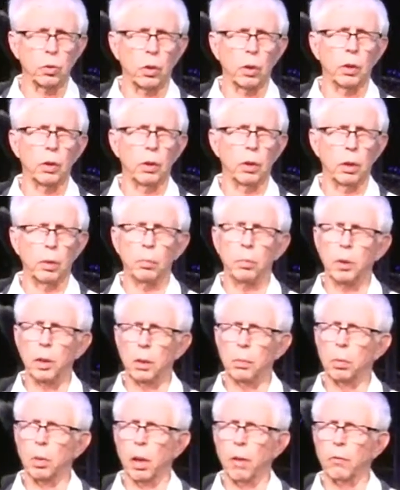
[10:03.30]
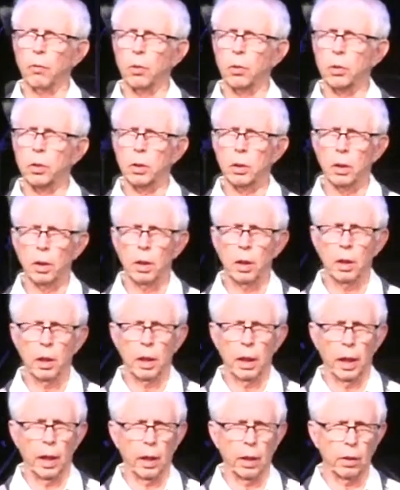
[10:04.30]
on deep levels,
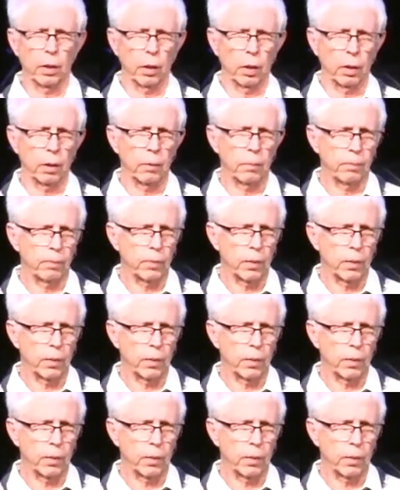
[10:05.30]
and I'll